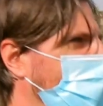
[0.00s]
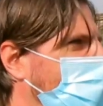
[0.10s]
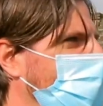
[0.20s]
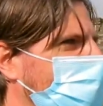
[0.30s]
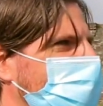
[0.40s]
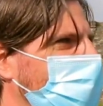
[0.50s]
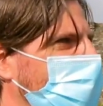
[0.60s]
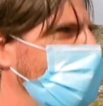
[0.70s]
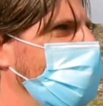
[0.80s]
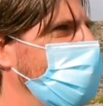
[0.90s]
and
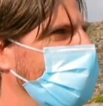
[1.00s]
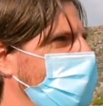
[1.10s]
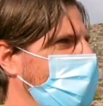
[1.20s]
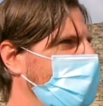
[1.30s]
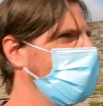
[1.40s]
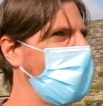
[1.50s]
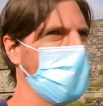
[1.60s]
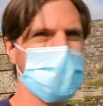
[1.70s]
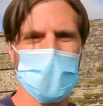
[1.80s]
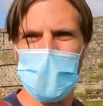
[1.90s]

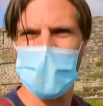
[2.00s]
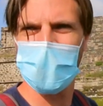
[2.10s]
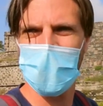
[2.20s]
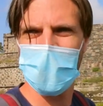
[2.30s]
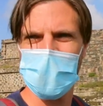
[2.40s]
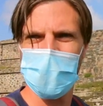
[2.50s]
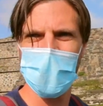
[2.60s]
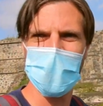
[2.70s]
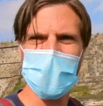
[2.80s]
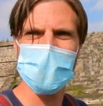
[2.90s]
yeah, truly a great
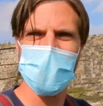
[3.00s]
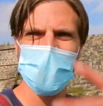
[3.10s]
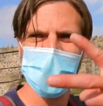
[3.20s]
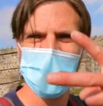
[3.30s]
experience.